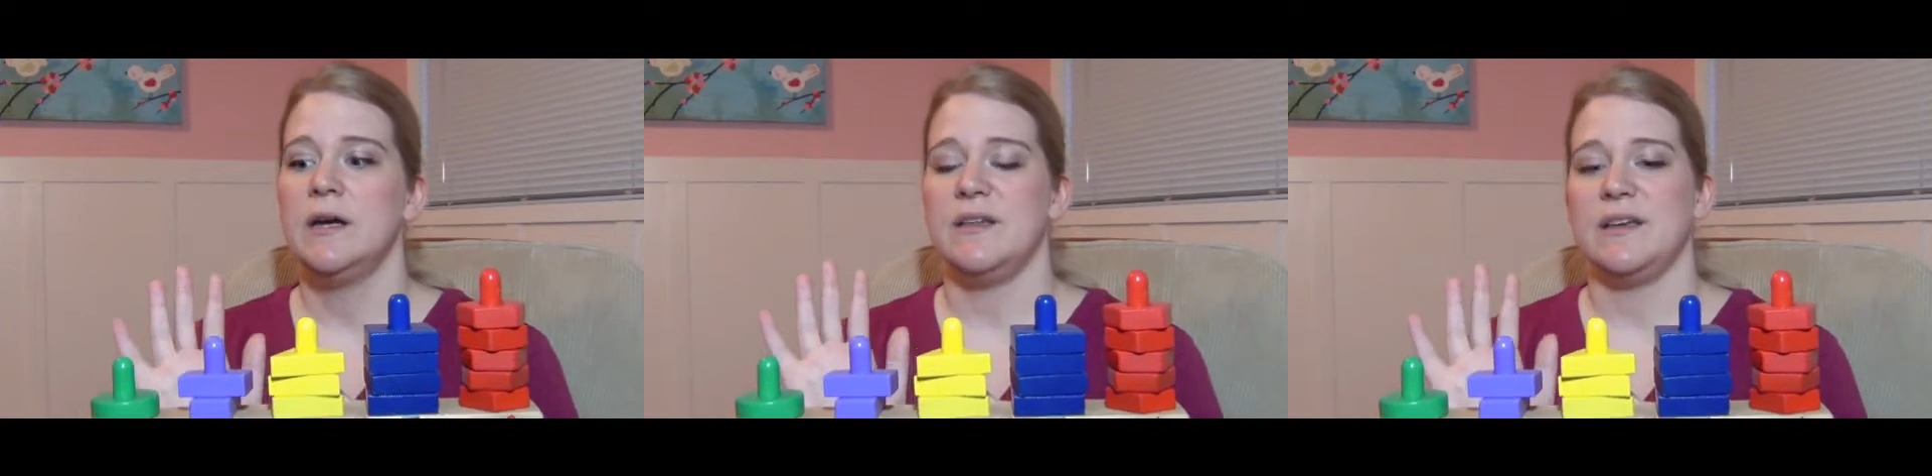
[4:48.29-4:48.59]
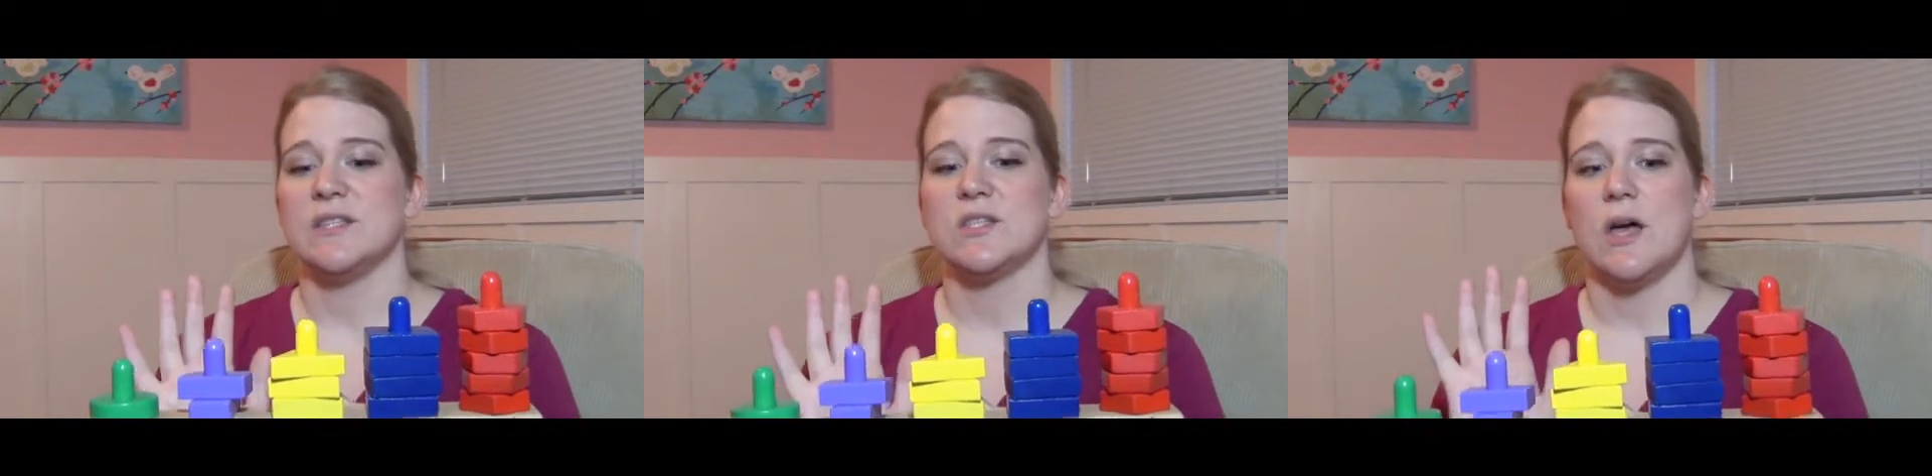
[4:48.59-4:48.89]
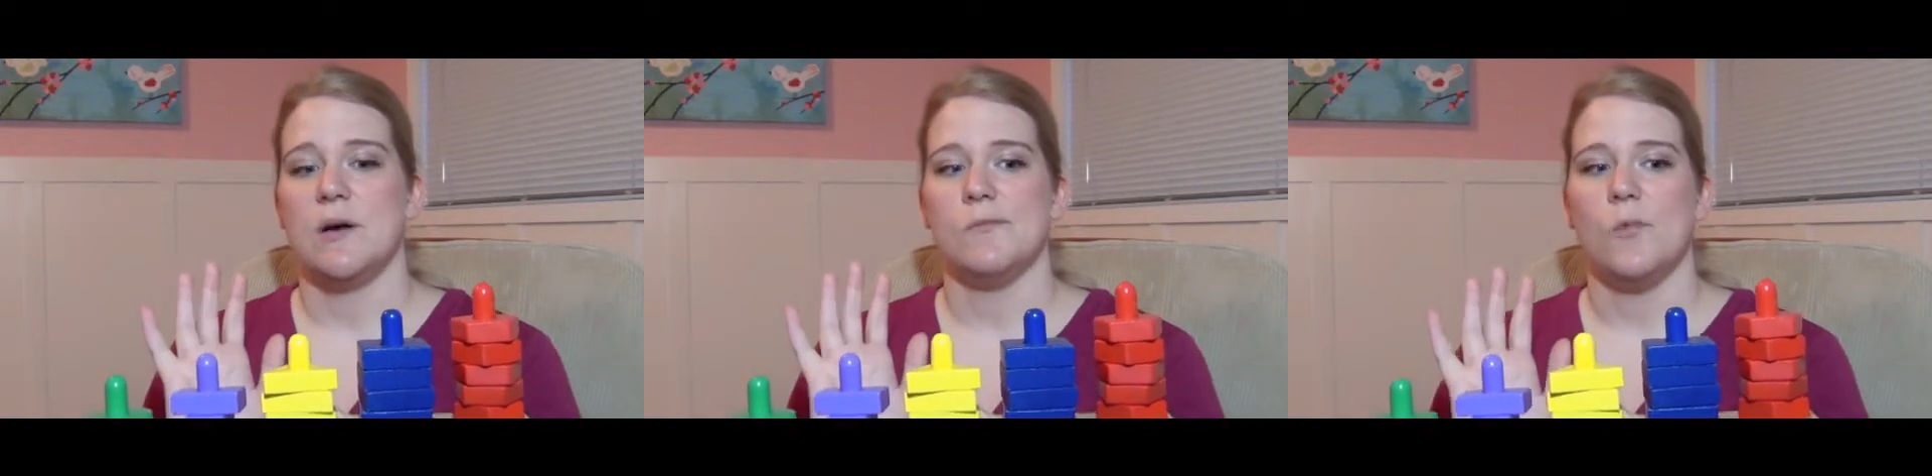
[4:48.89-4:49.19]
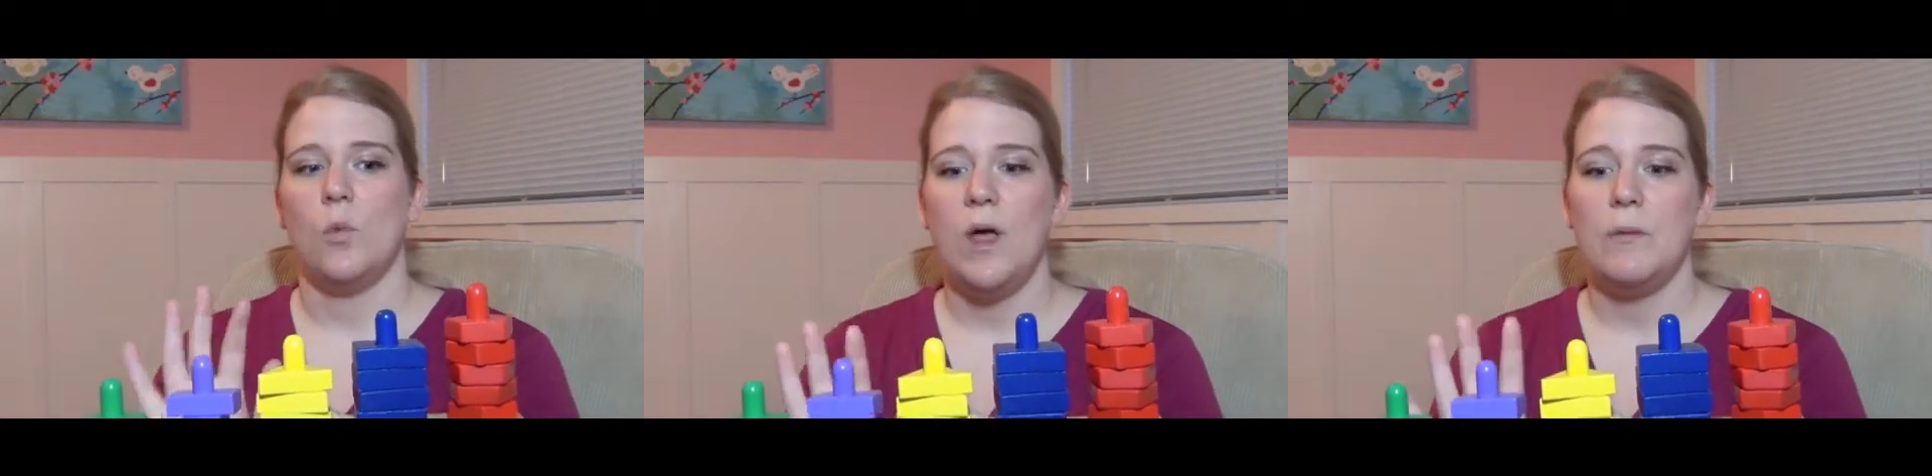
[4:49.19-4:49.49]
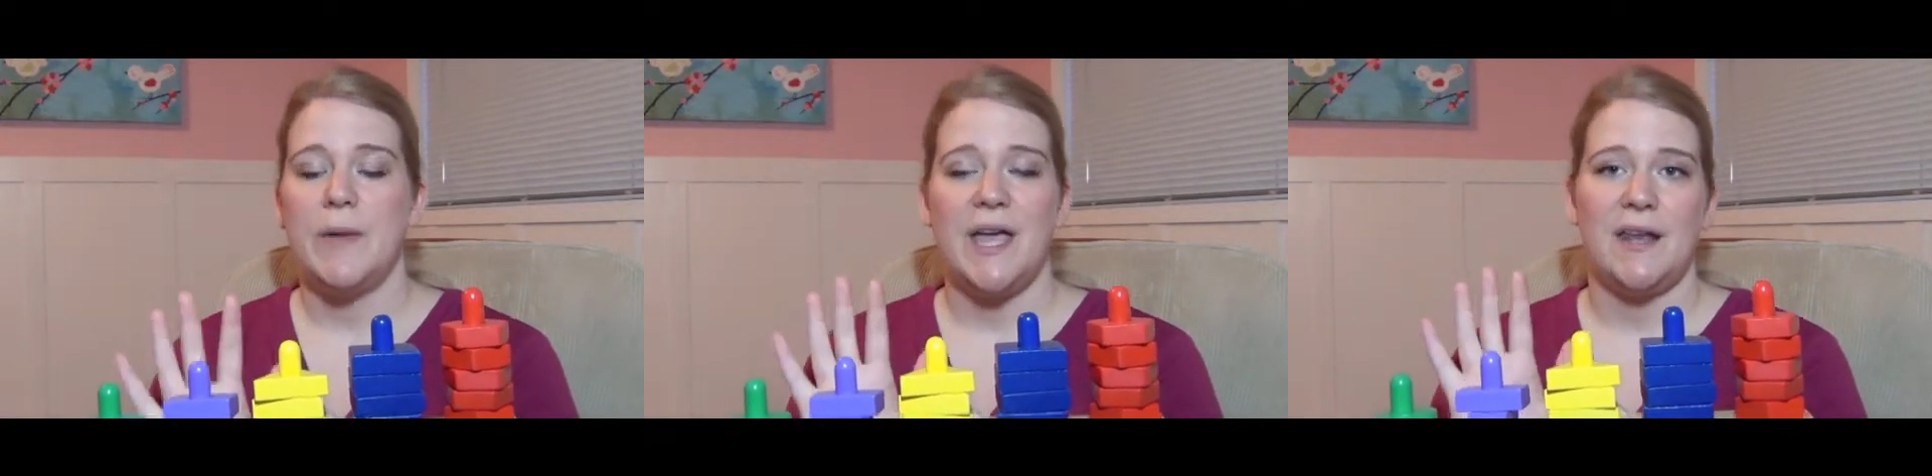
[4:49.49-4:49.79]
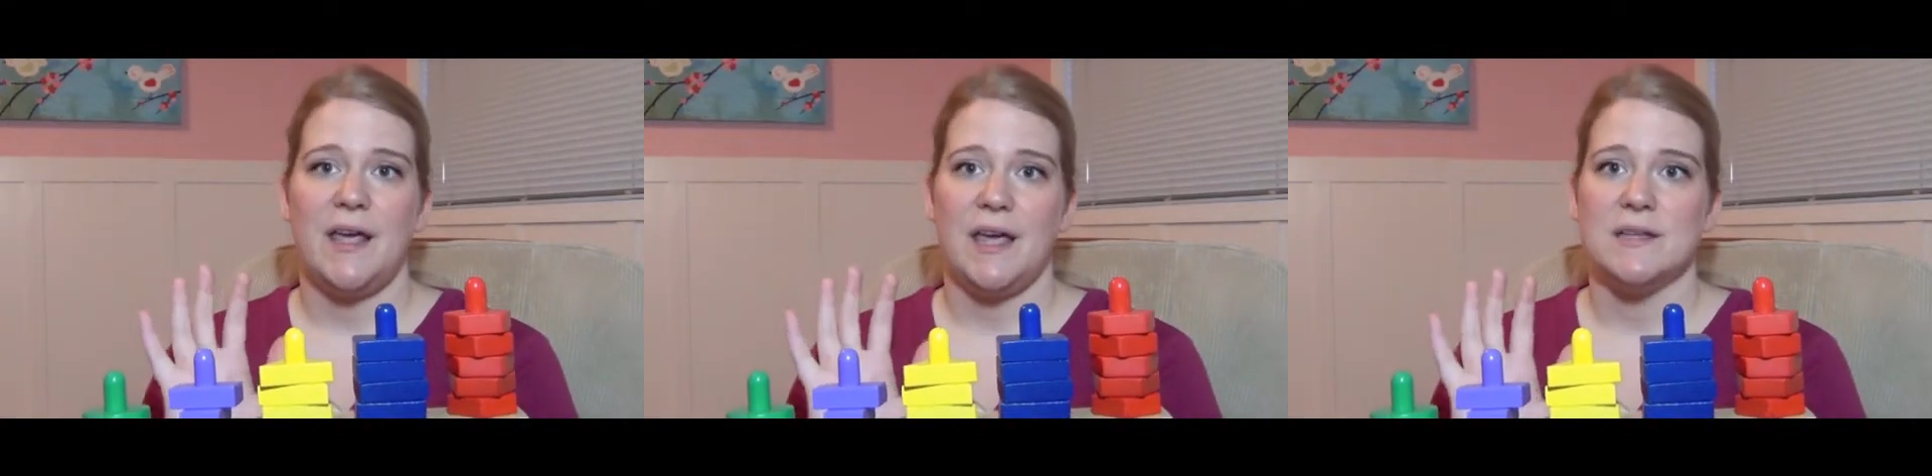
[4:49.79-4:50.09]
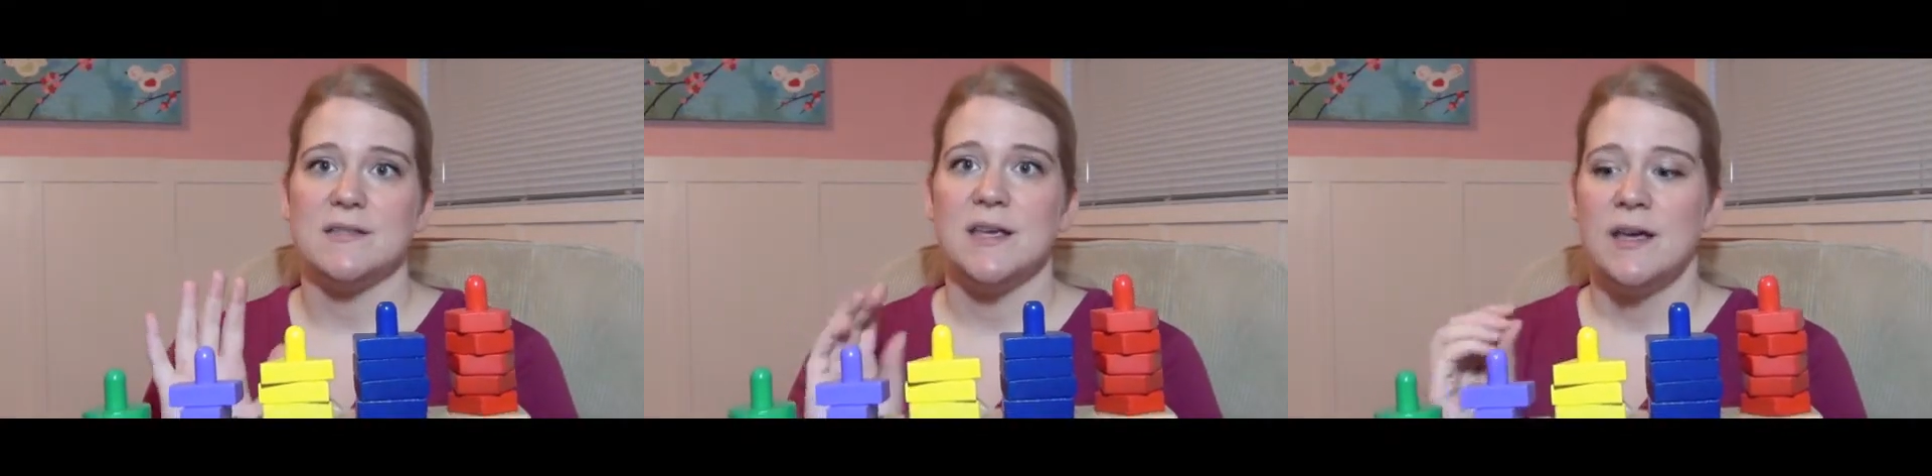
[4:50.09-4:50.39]
I think it's well made,
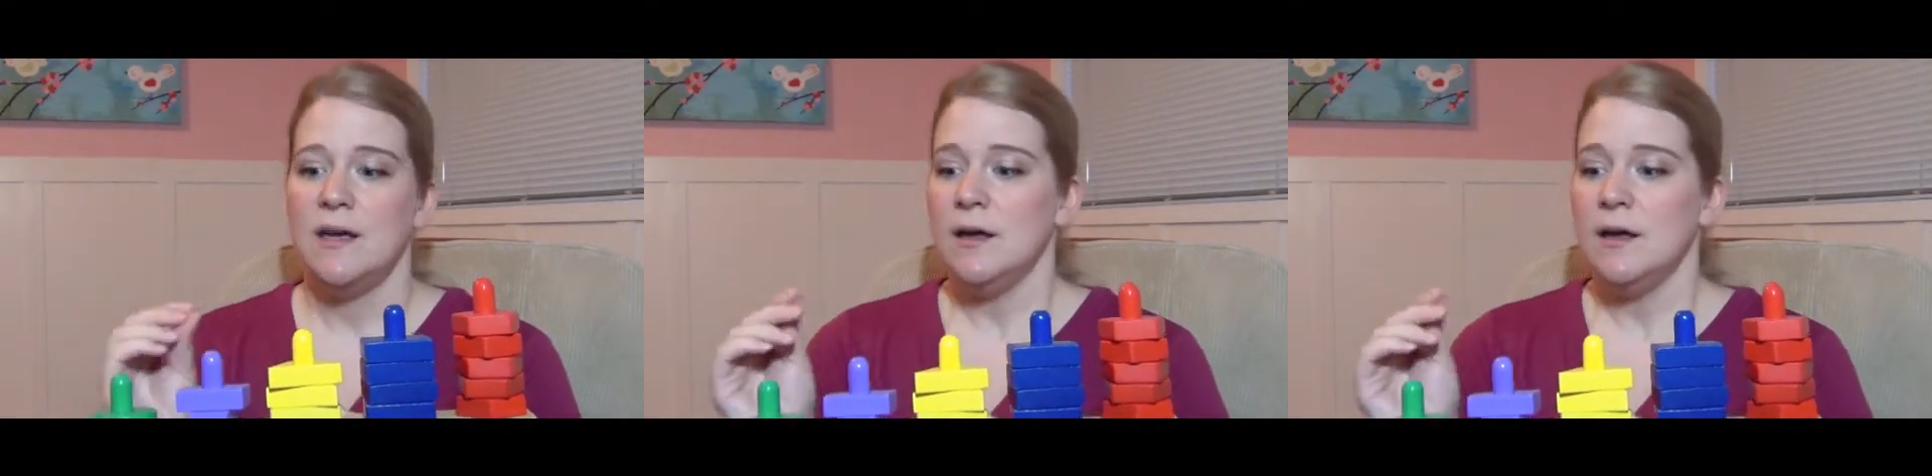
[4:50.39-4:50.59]
and